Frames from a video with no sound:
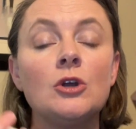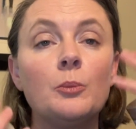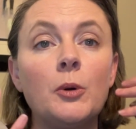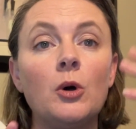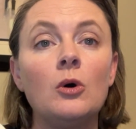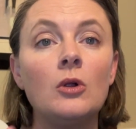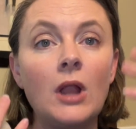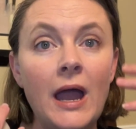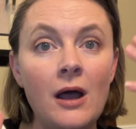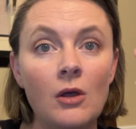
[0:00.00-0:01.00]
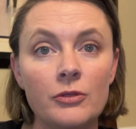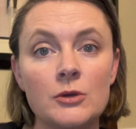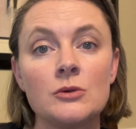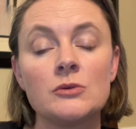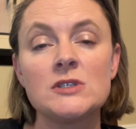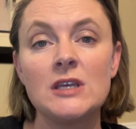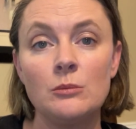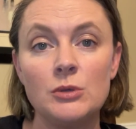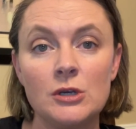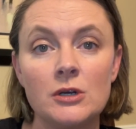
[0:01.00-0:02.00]
pull out those
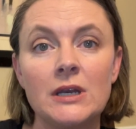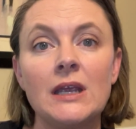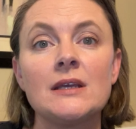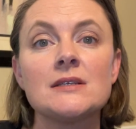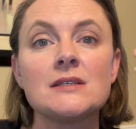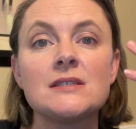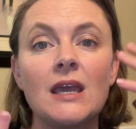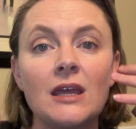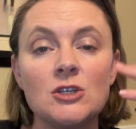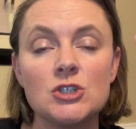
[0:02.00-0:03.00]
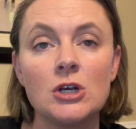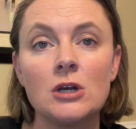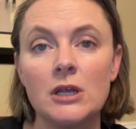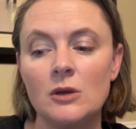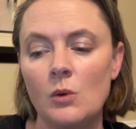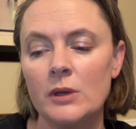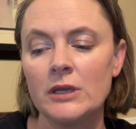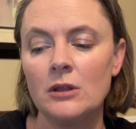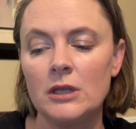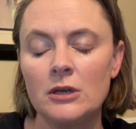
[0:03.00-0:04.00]
impurities and dirt and
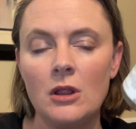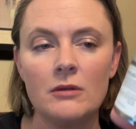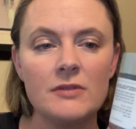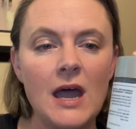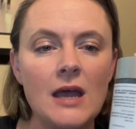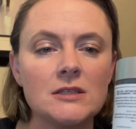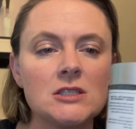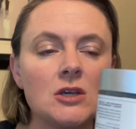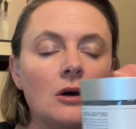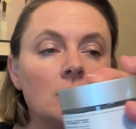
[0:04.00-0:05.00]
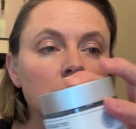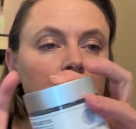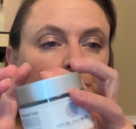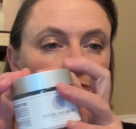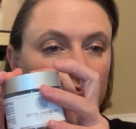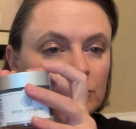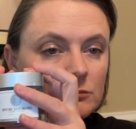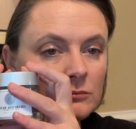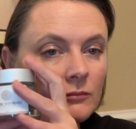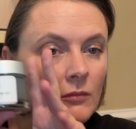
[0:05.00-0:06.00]
oil and all of that. So
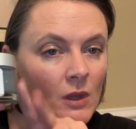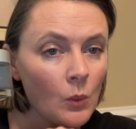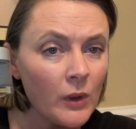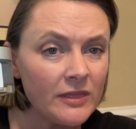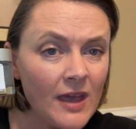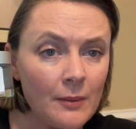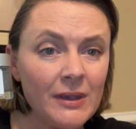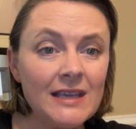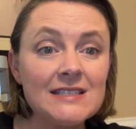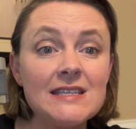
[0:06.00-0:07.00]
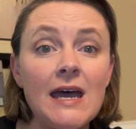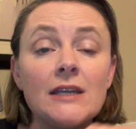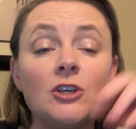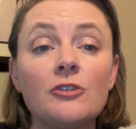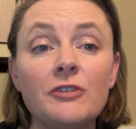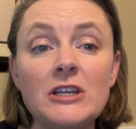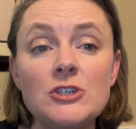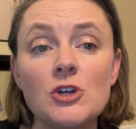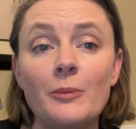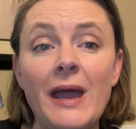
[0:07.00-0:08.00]
with that being said, your
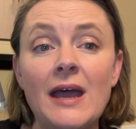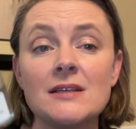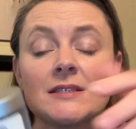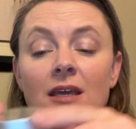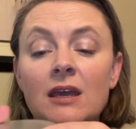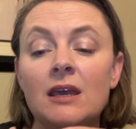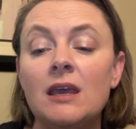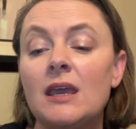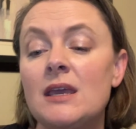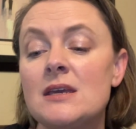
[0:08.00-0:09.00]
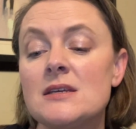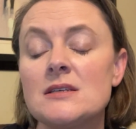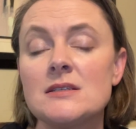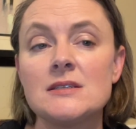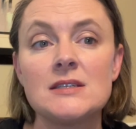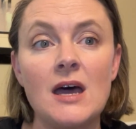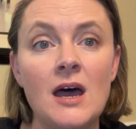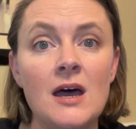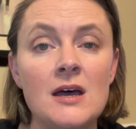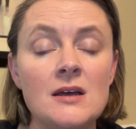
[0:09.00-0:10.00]
facial mask is,
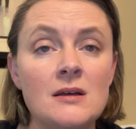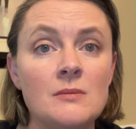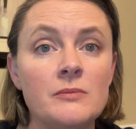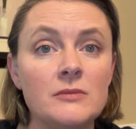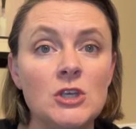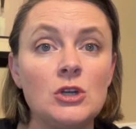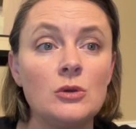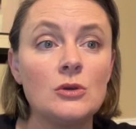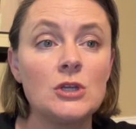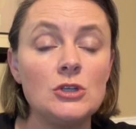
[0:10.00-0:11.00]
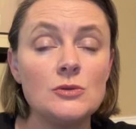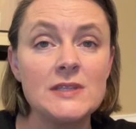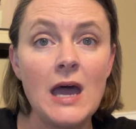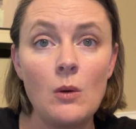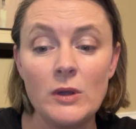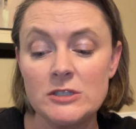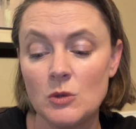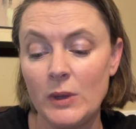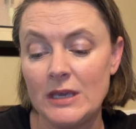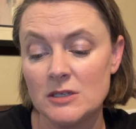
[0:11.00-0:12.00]
you can use that once a
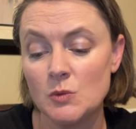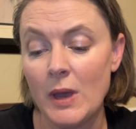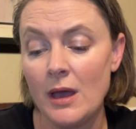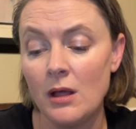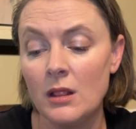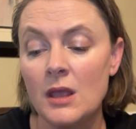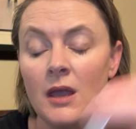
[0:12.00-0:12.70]
week as well.